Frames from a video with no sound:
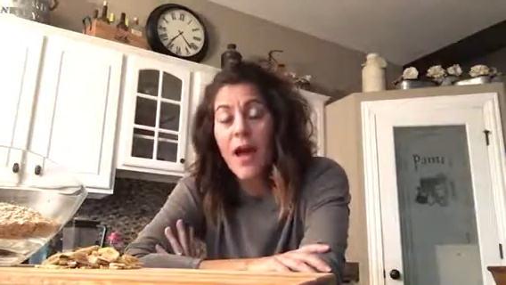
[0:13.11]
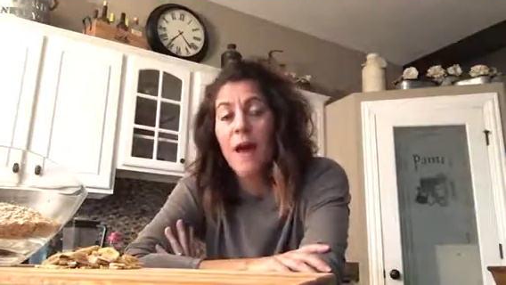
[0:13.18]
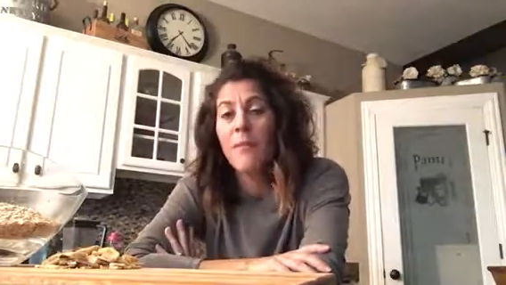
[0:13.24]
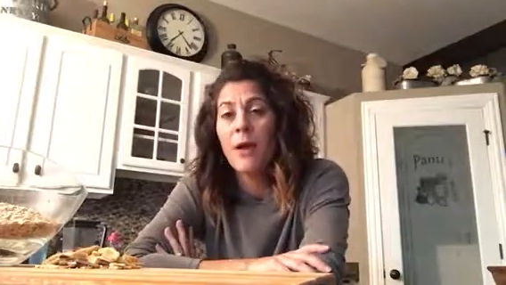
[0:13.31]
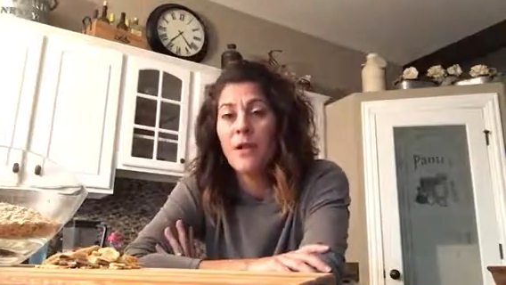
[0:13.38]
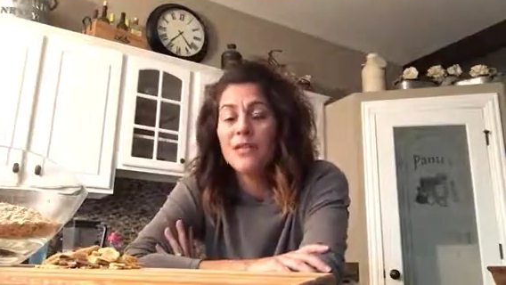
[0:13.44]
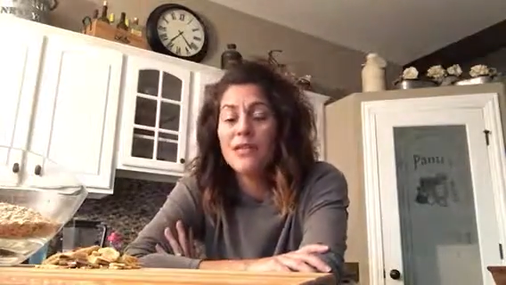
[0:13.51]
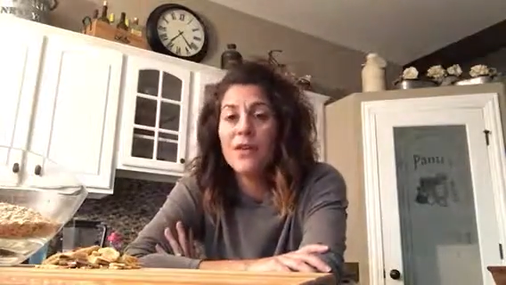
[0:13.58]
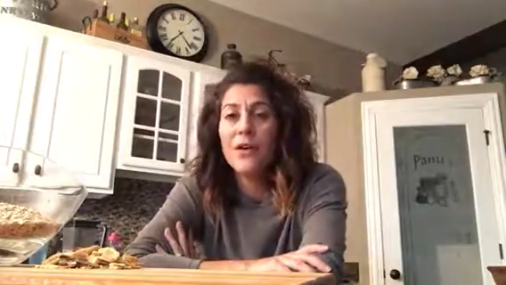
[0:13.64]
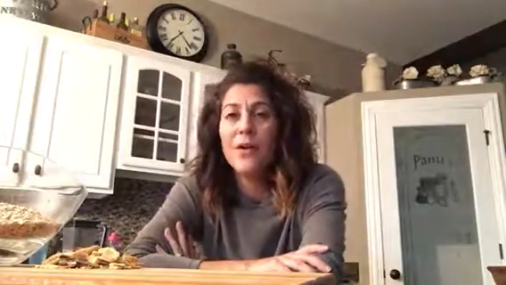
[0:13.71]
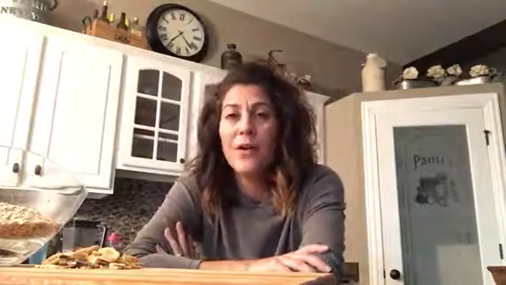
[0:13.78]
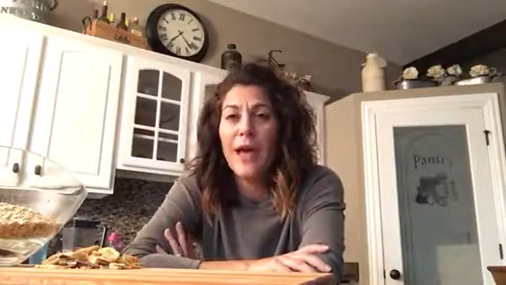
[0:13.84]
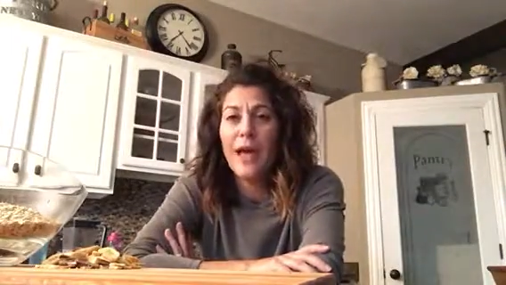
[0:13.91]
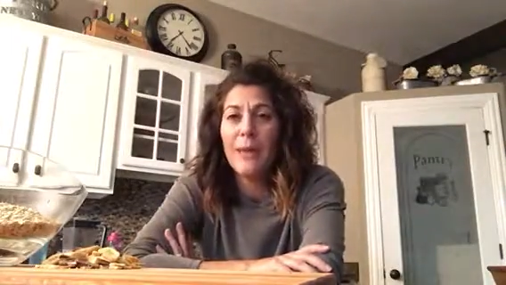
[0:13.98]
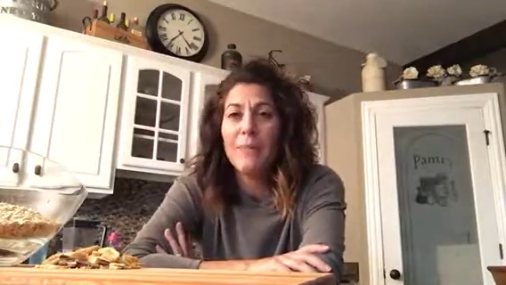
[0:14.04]
I'm
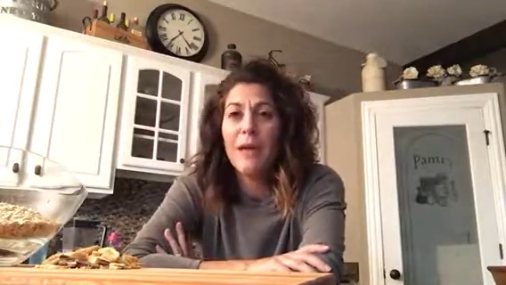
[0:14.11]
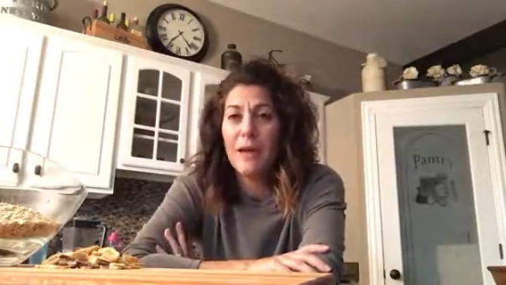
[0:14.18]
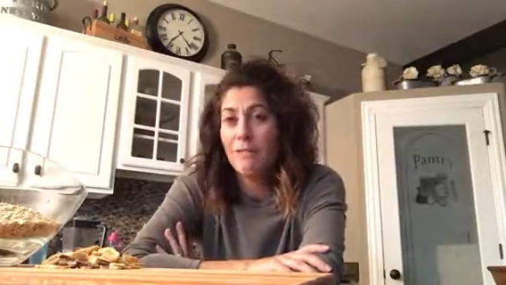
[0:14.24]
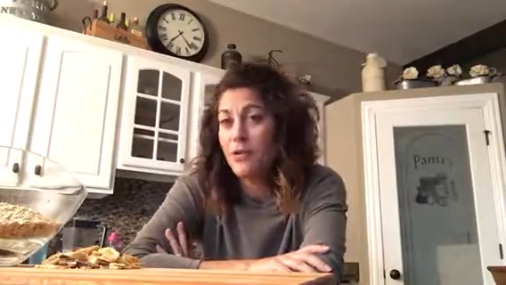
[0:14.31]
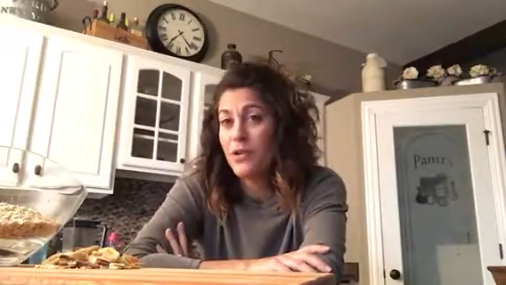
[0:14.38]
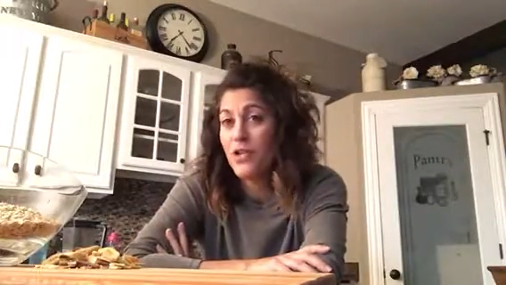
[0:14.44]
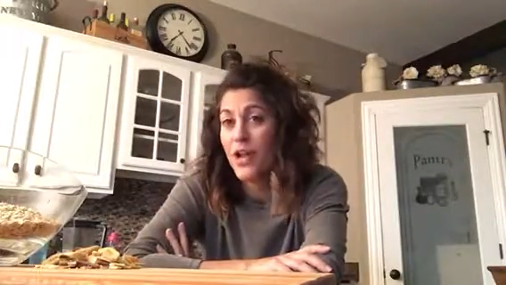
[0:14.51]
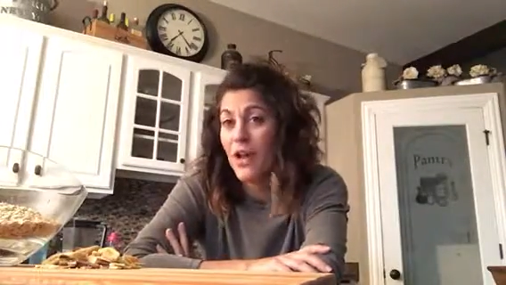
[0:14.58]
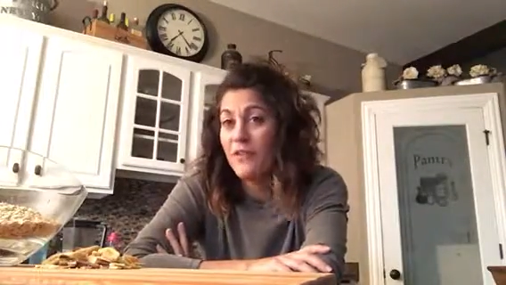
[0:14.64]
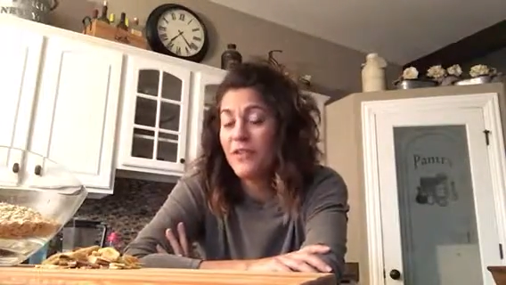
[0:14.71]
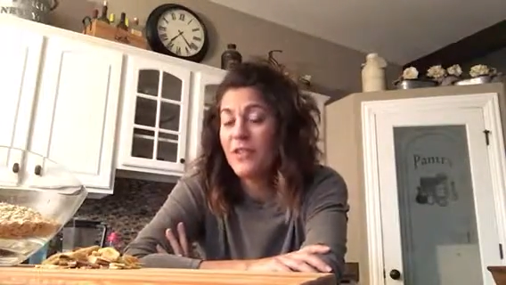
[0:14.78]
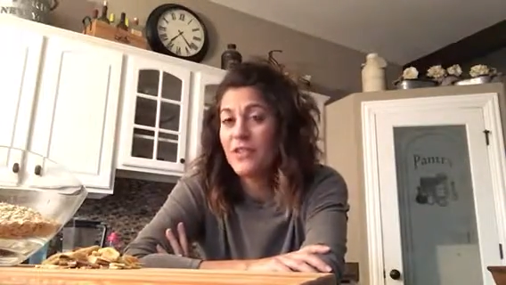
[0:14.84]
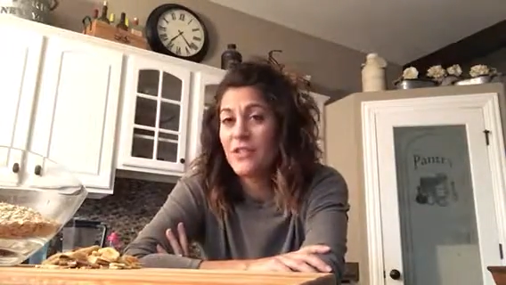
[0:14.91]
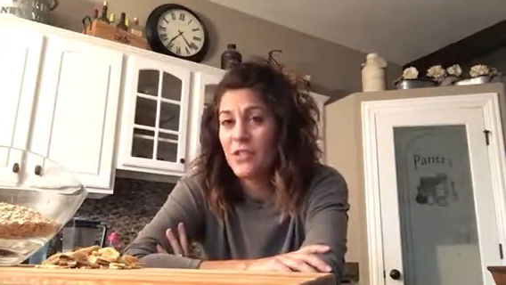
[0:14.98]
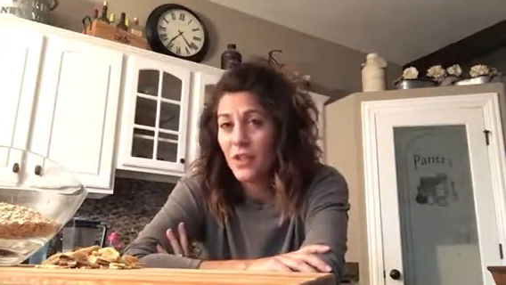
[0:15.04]
also a pampered chef
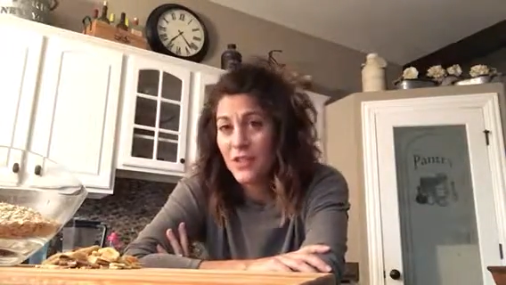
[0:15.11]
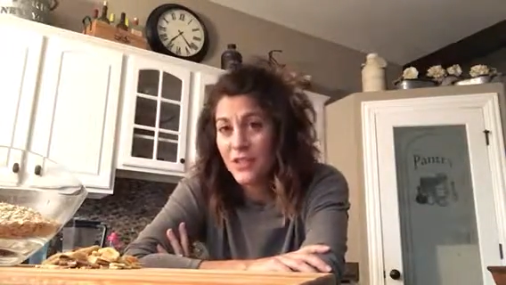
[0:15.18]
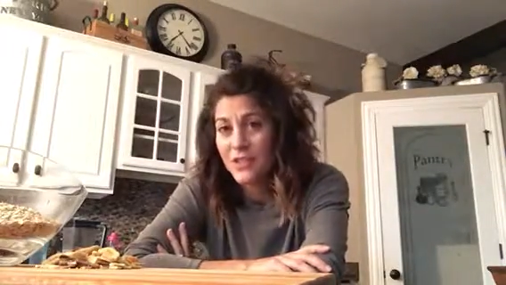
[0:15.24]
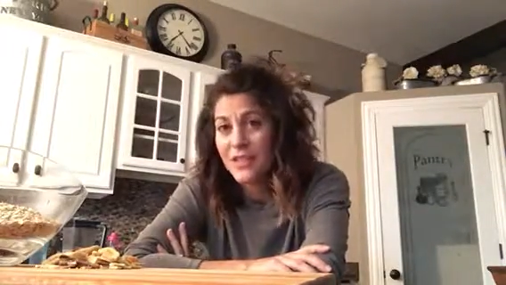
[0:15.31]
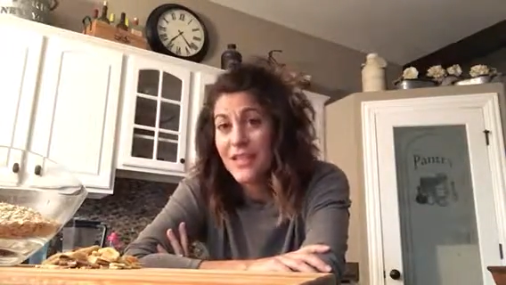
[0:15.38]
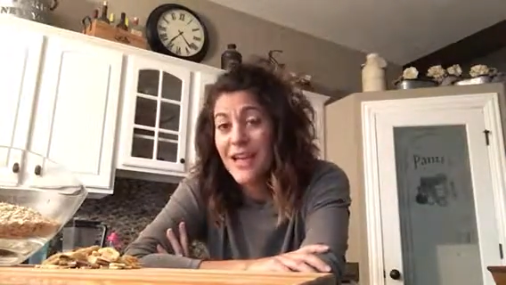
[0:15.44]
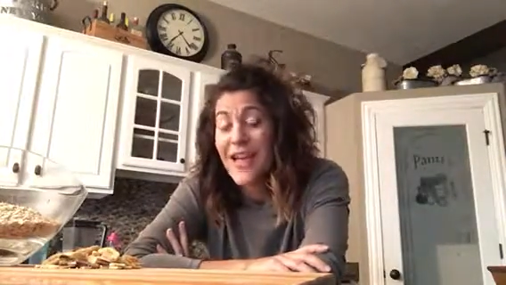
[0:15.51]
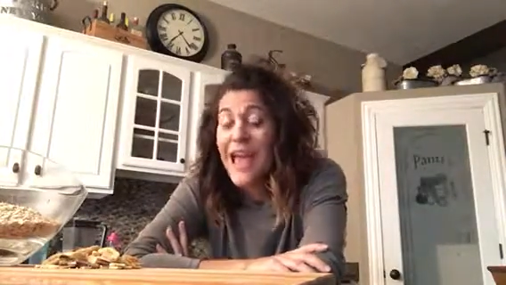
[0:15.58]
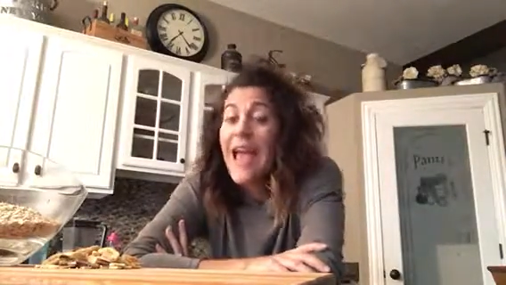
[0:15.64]
consultant